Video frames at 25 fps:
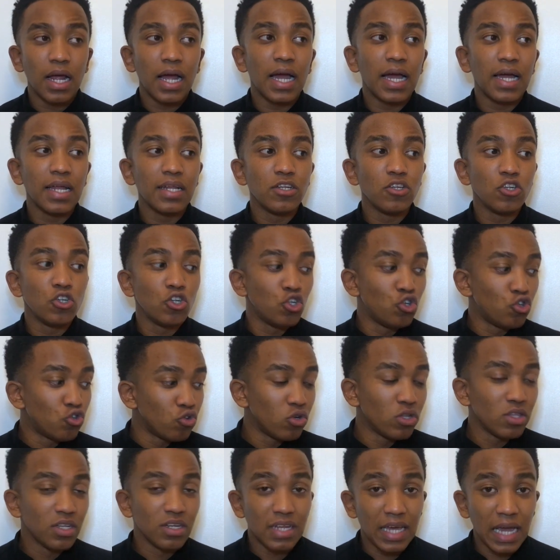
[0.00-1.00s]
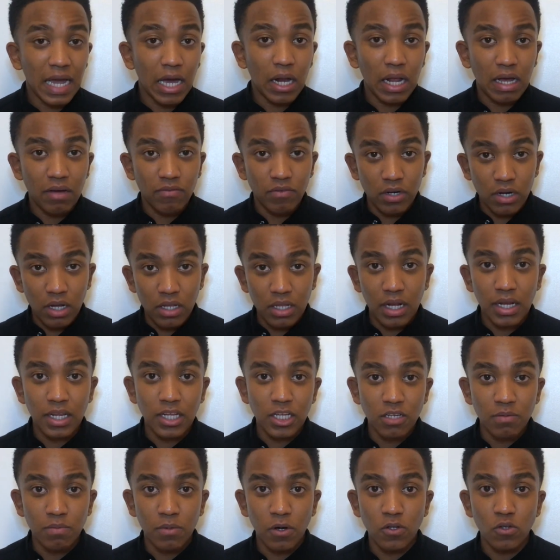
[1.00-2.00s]
and during the day I'll have another
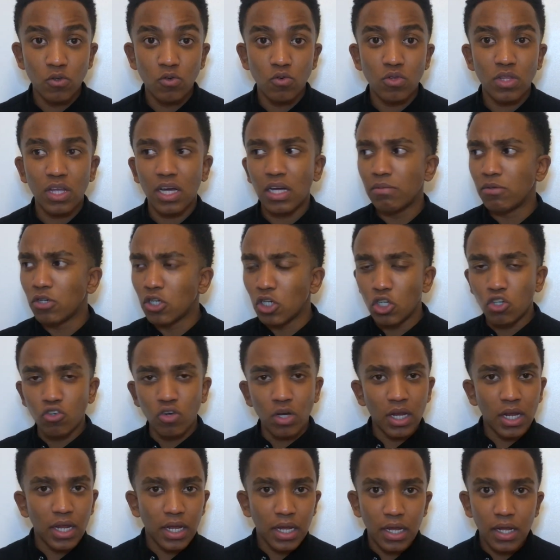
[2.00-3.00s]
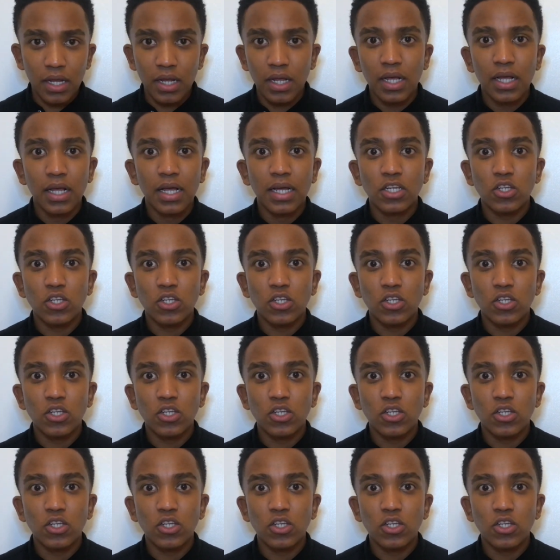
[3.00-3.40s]
litre bottle that I'm just drinking.